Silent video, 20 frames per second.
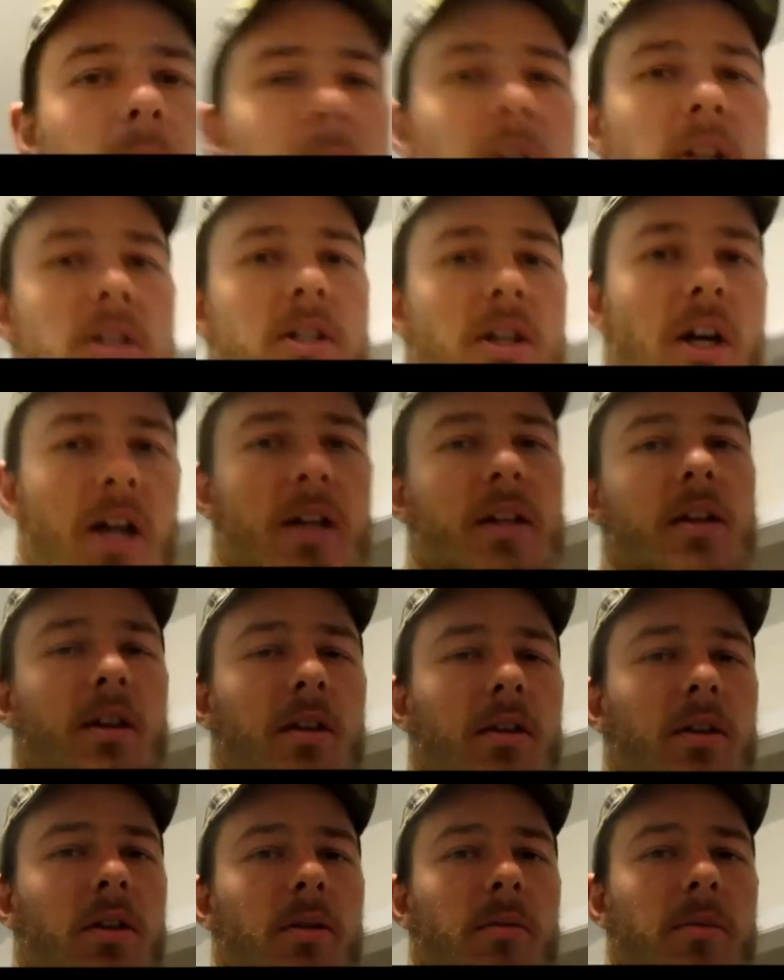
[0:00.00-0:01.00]
my shot here a
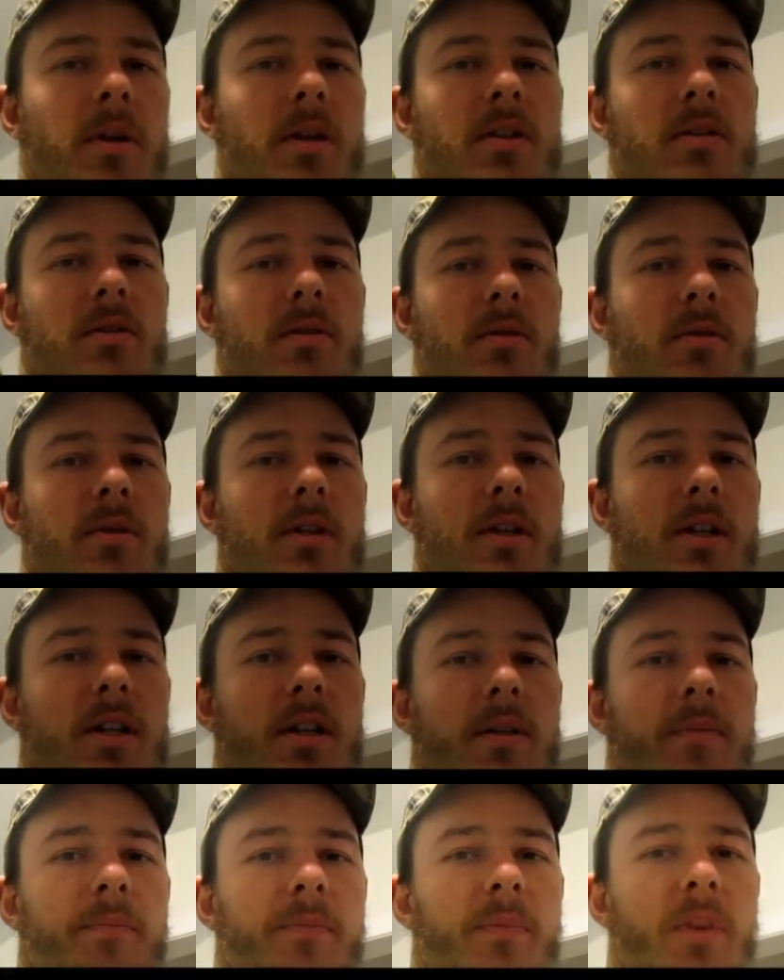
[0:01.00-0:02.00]
little bit. So uh,
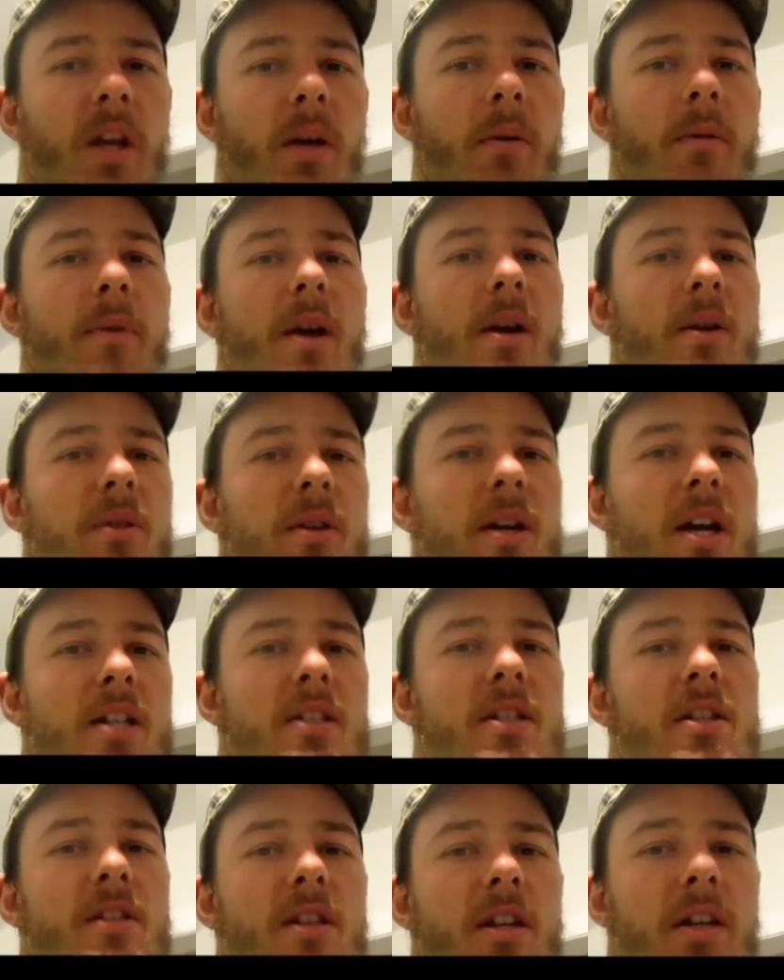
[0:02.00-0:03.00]
I'll be back with you guys in
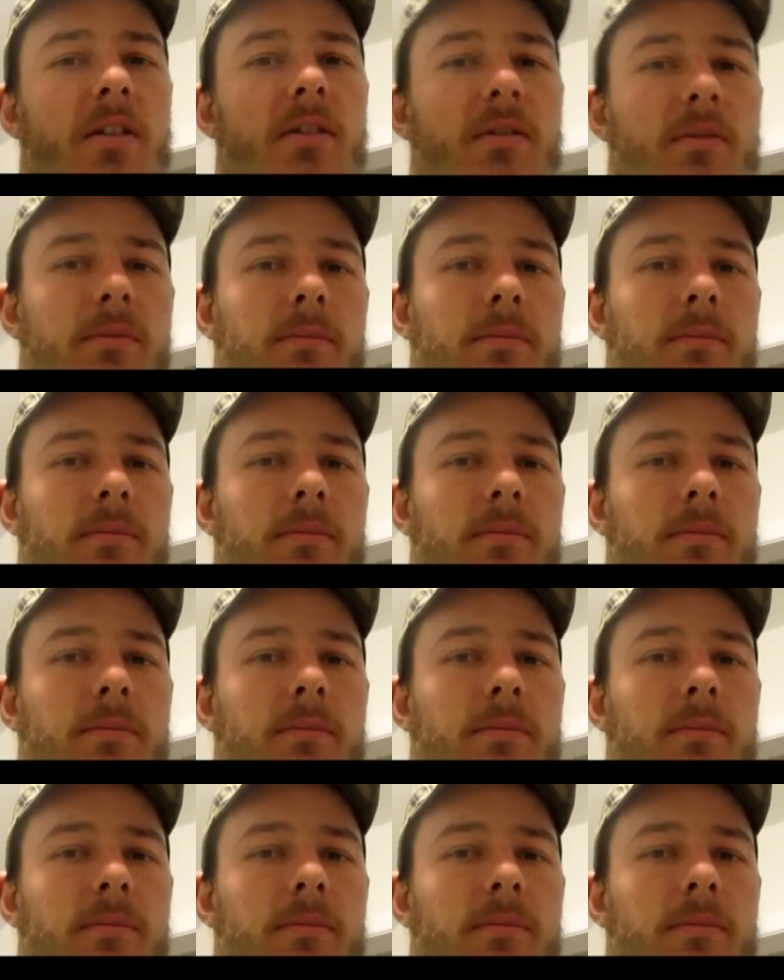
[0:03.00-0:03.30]
a second.